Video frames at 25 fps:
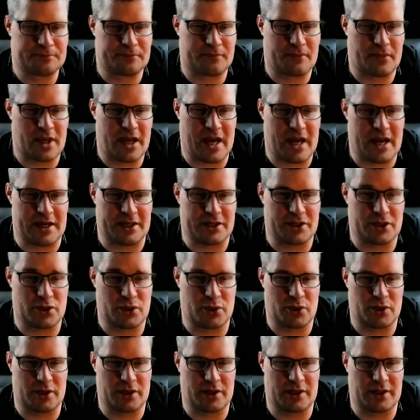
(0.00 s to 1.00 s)

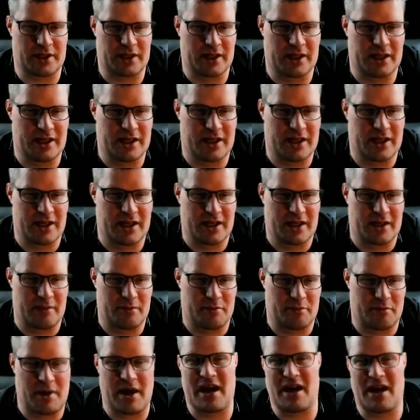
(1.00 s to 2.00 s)
actual
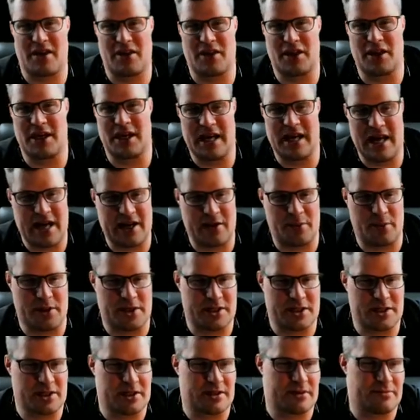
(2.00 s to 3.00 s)
Python
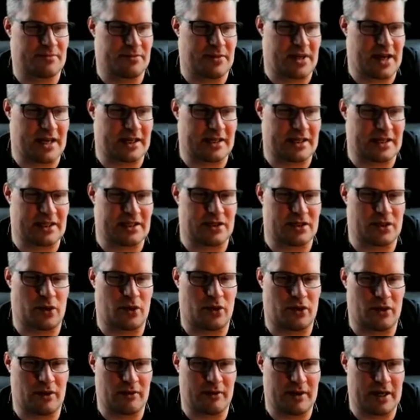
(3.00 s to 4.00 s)
language that is
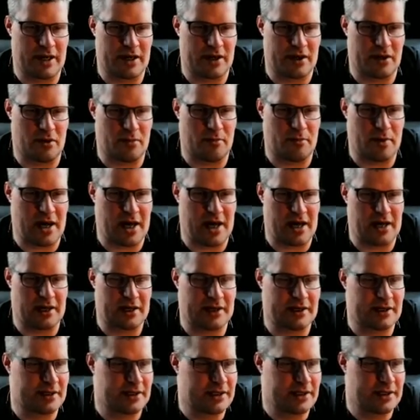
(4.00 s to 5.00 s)
already compiled.
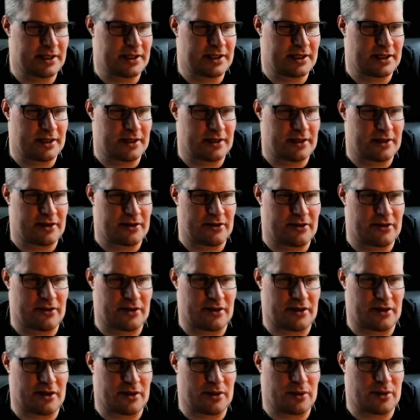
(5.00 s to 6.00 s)

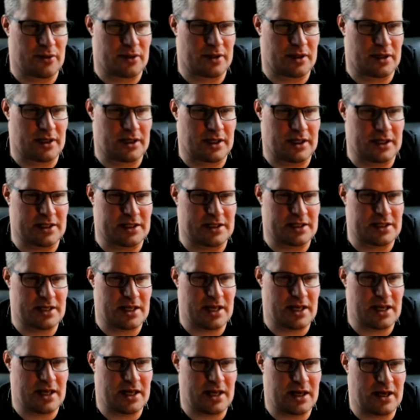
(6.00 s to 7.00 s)
So let's
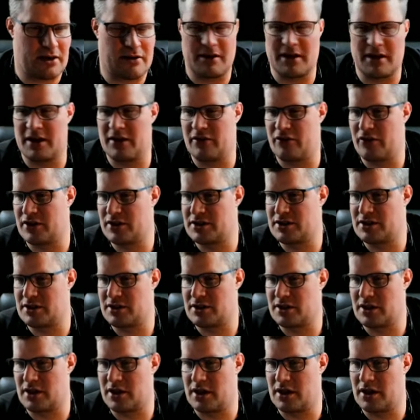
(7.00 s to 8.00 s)
see here if
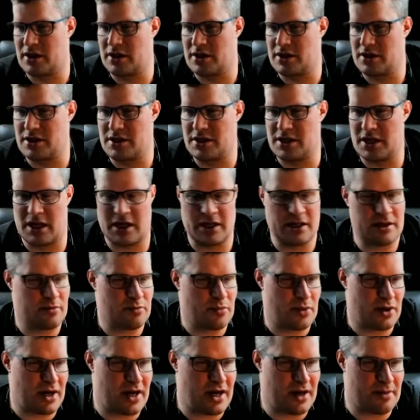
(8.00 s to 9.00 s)
it's done.
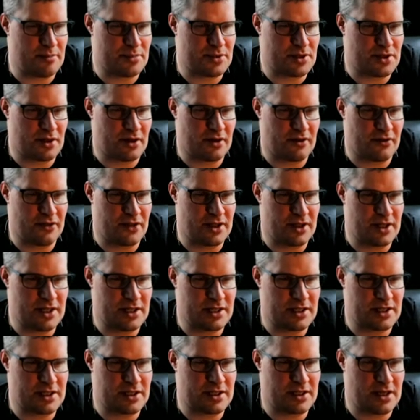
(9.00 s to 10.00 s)
Perhaps after
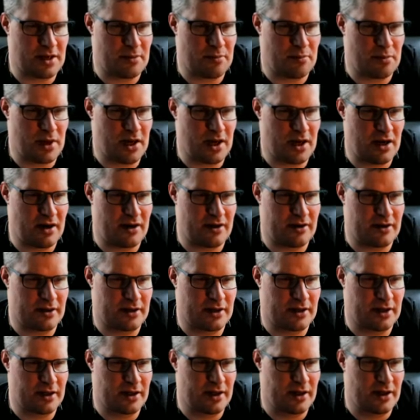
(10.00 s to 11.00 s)
this step here
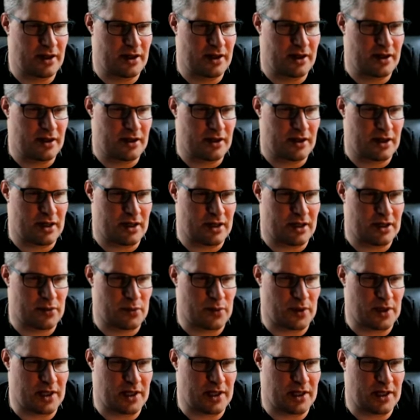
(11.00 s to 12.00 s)
it
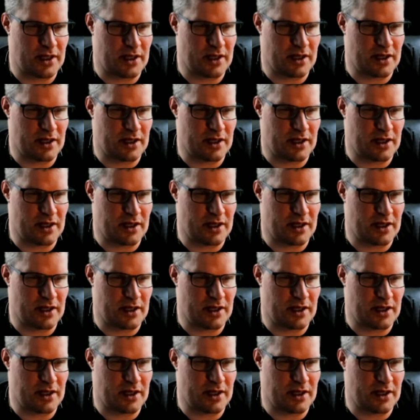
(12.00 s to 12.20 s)
will